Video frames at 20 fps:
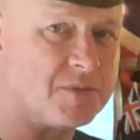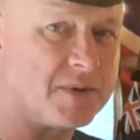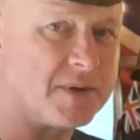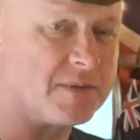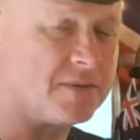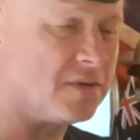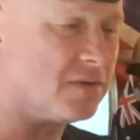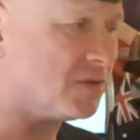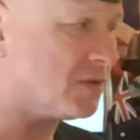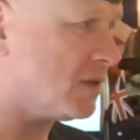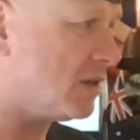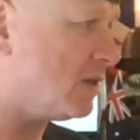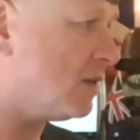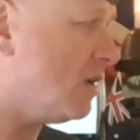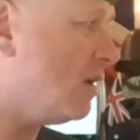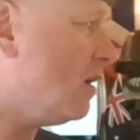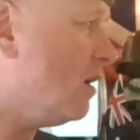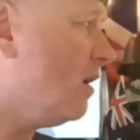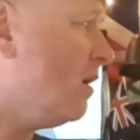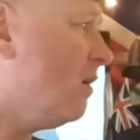People have said,
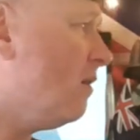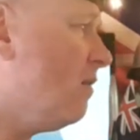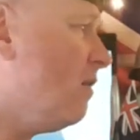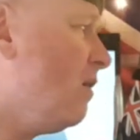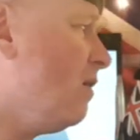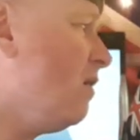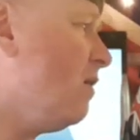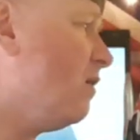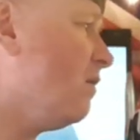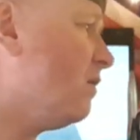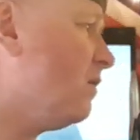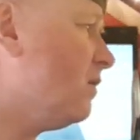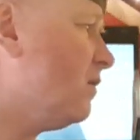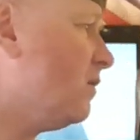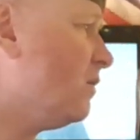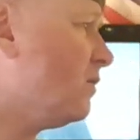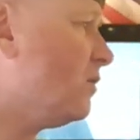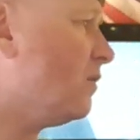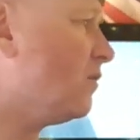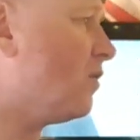oh,
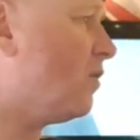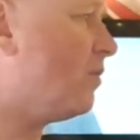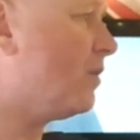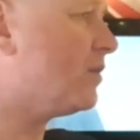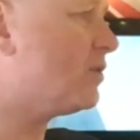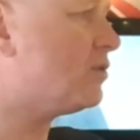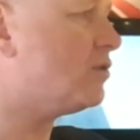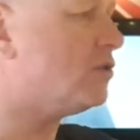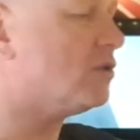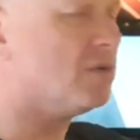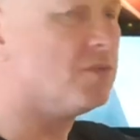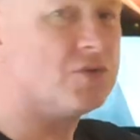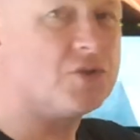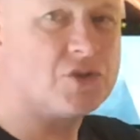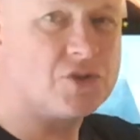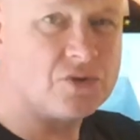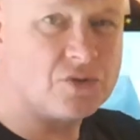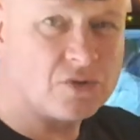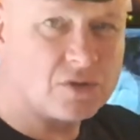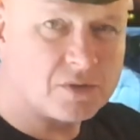you got West German
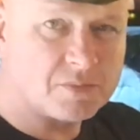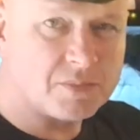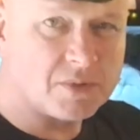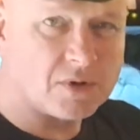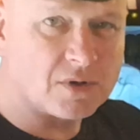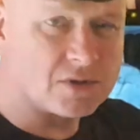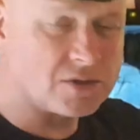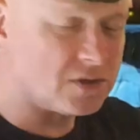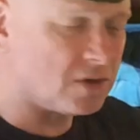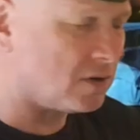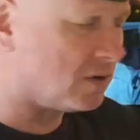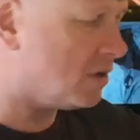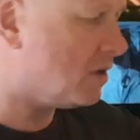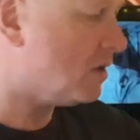shoulder boards on.